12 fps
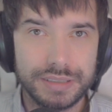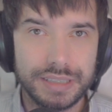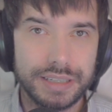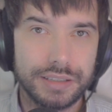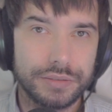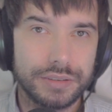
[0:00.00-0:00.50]

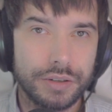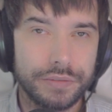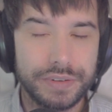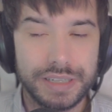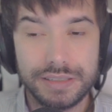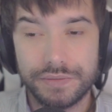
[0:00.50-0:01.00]
like an
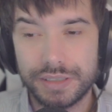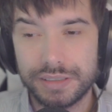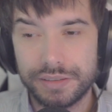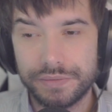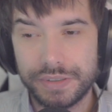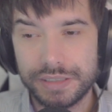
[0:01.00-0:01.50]
offensive and
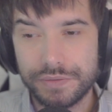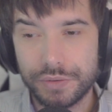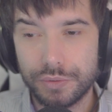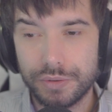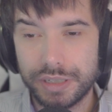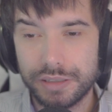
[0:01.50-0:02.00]
defensive
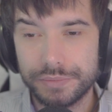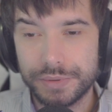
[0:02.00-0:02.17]
cooldown.